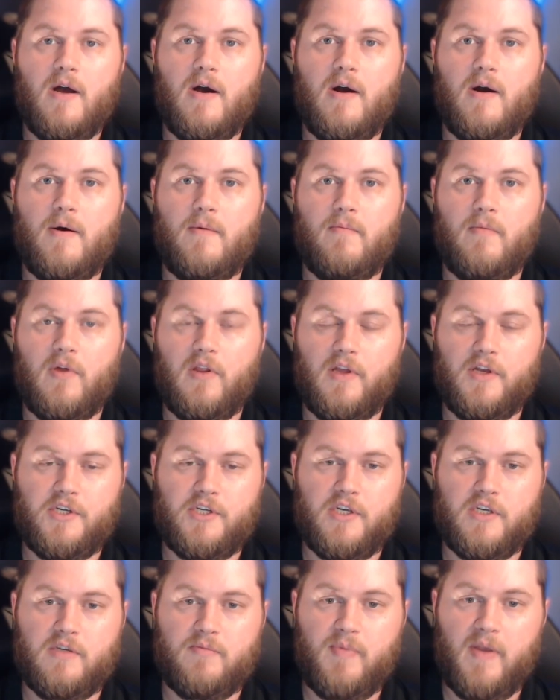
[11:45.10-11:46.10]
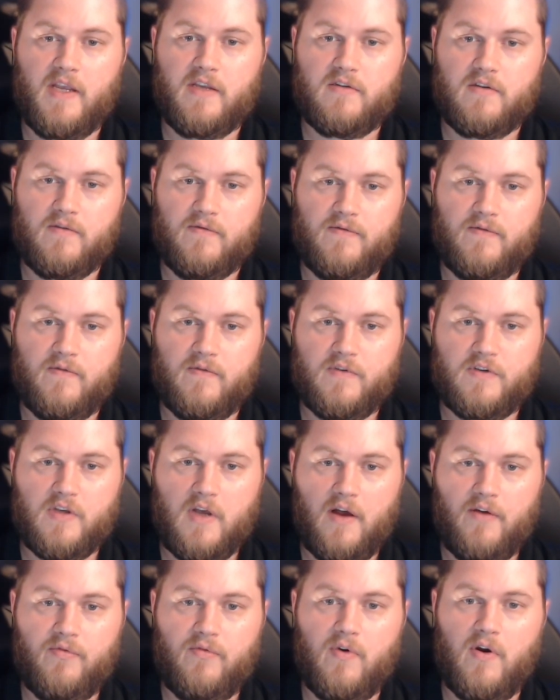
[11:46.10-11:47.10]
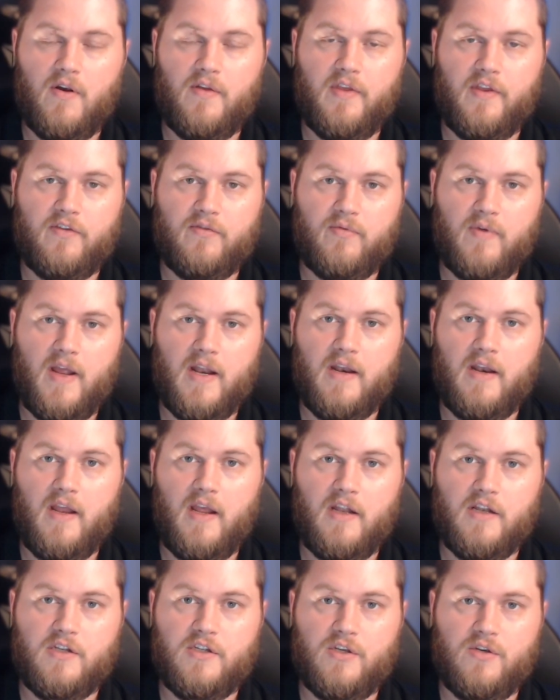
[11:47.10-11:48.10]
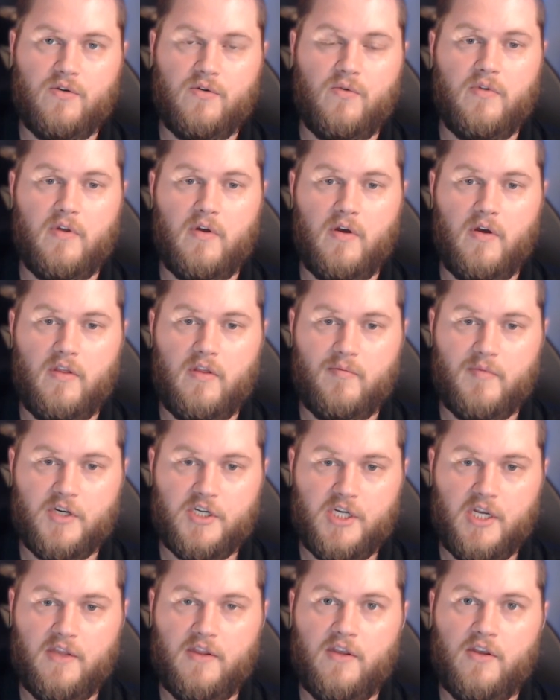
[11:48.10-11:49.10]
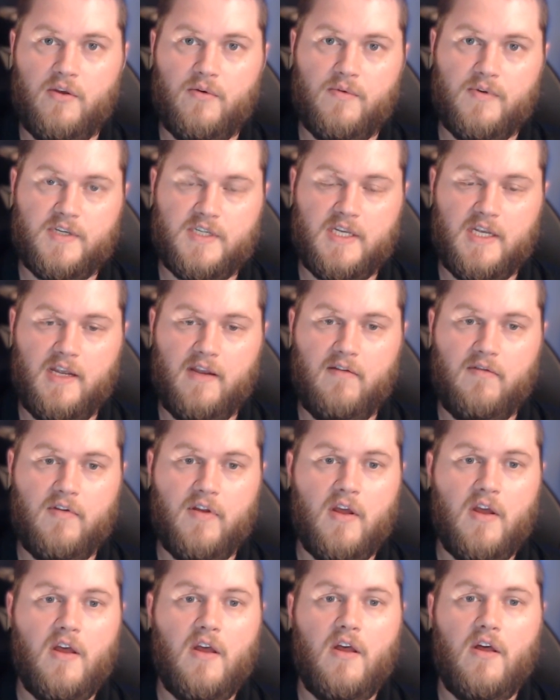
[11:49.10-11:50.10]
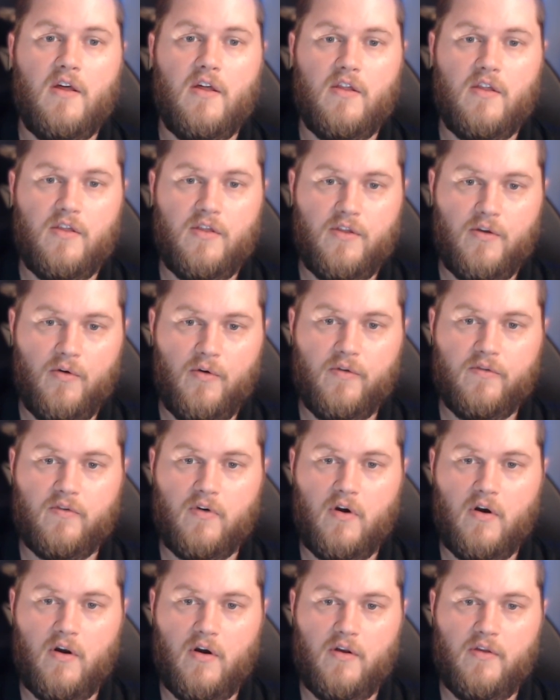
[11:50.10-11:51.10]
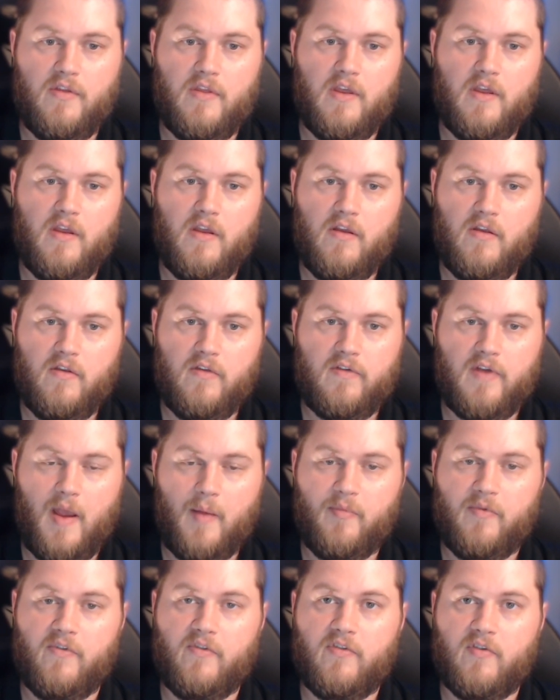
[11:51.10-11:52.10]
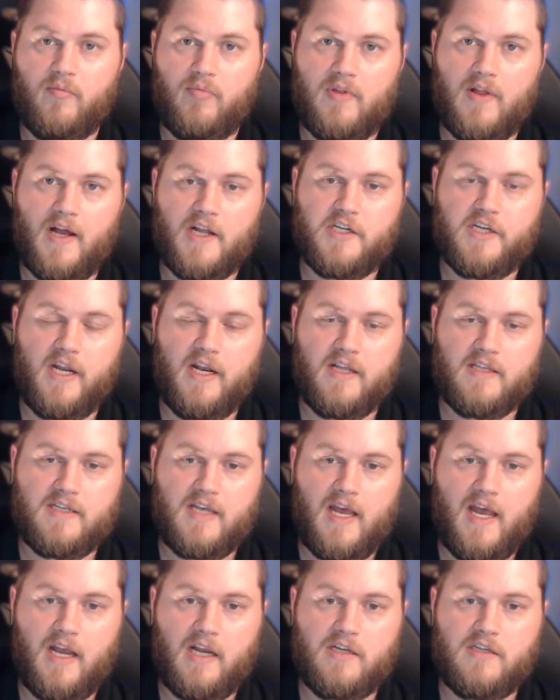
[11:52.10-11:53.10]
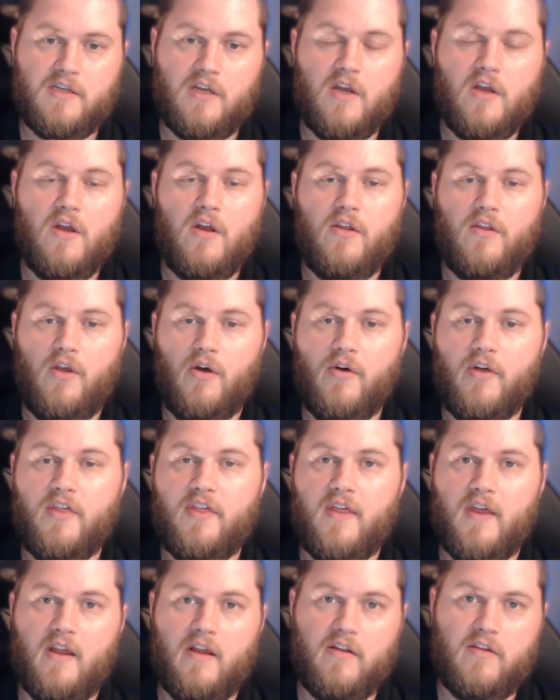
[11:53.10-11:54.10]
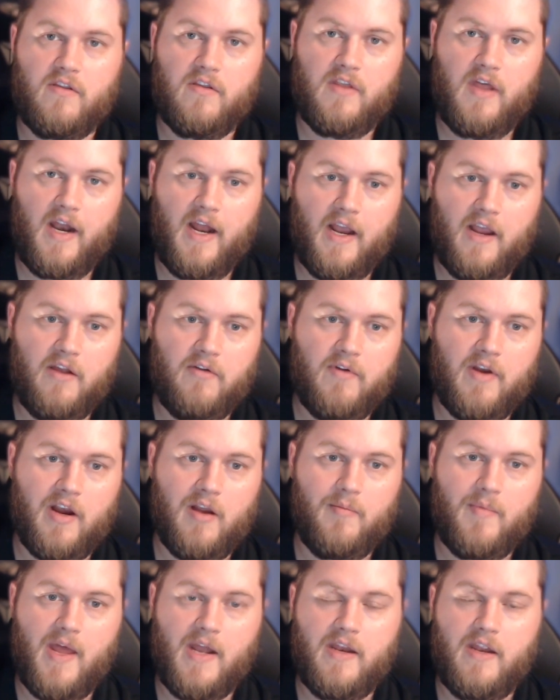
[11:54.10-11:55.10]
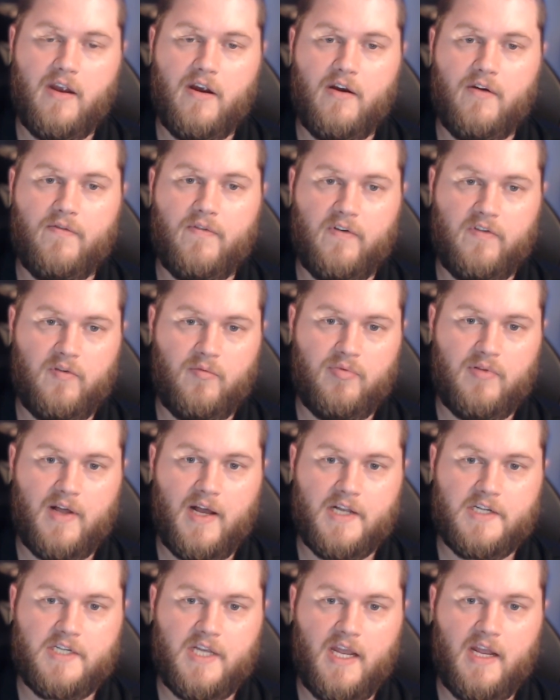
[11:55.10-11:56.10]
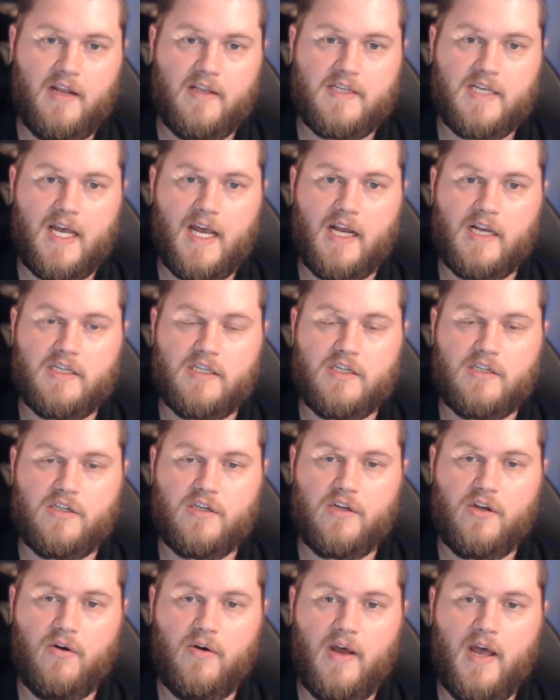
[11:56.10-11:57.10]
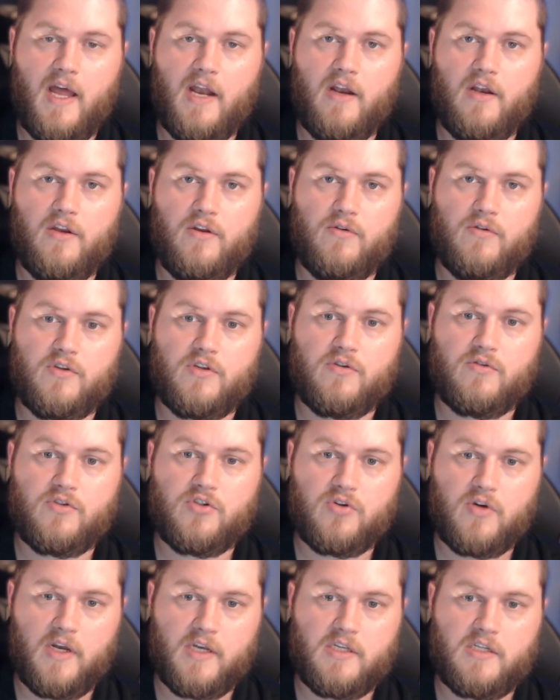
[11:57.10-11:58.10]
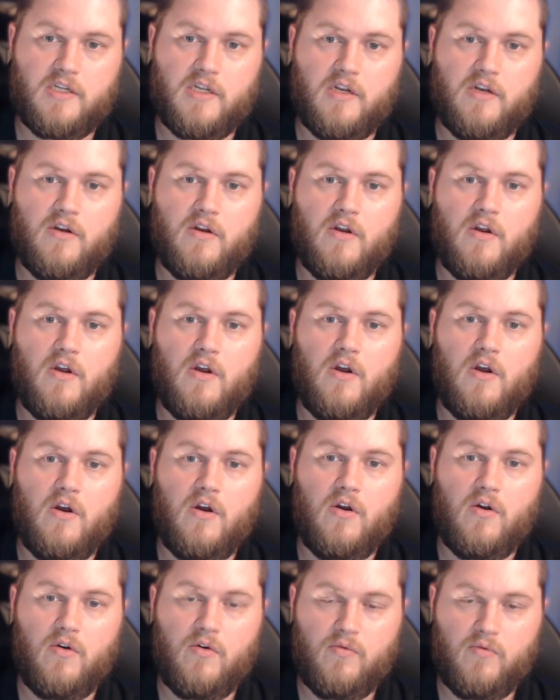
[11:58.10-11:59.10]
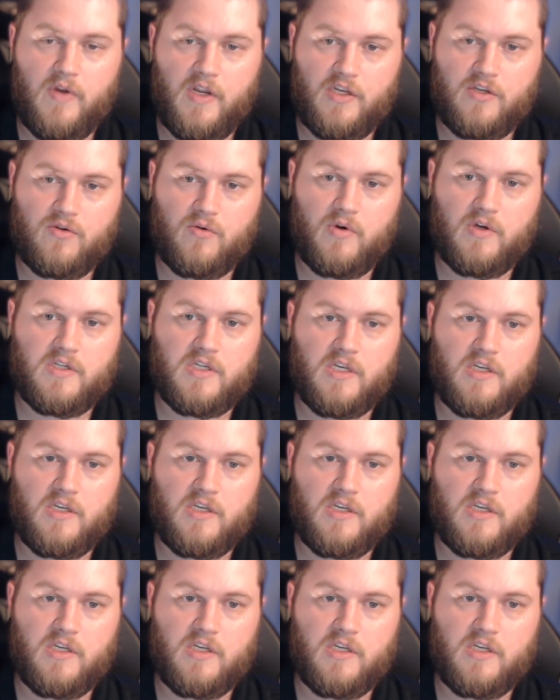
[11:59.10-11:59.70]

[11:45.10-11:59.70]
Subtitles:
malicious piece of software that's written into the machine that you received. Those are the types of supply chain attacks. The only thing that I can recommend here for supply chain attacks is to go ahead and use trusted resources